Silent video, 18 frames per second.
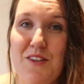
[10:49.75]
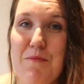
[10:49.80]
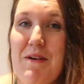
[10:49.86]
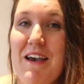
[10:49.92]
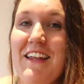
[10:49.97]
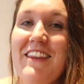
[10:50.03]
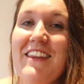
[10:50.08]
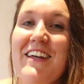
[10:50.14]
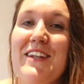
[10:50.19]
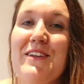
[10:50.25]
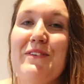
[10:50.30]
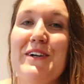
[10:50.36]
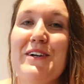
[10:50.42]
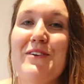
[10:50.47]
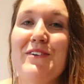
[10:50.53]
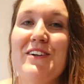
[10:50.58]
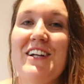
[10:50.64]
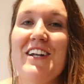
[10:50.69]
the main thing that
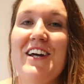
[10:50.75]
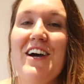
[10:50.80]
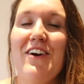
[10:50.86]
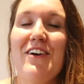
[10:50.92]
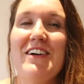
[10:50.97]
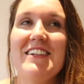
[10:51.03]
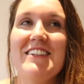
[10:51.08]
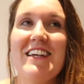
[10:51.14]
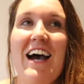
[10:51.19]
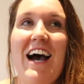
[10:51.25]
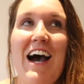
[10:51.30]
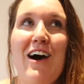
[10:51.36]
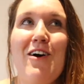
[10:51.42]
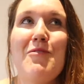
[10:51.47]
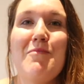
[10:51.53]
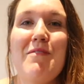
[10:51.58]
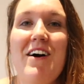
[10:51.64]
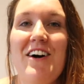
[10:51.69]
we all want to know is
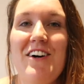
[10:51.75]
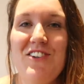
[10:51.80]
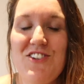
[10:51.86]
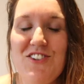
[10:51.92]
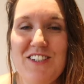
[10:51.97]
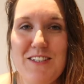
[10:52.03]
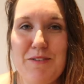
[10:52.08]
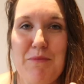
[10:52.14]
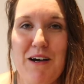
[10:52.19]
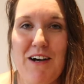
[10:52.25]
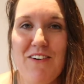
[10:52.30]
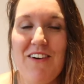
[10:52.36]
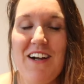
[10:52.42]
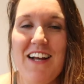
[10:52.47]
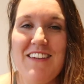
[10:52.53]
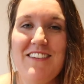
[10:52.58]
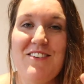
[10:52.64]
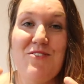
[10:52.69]
how much did Battle
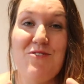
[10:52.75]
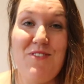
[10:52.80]
Cancer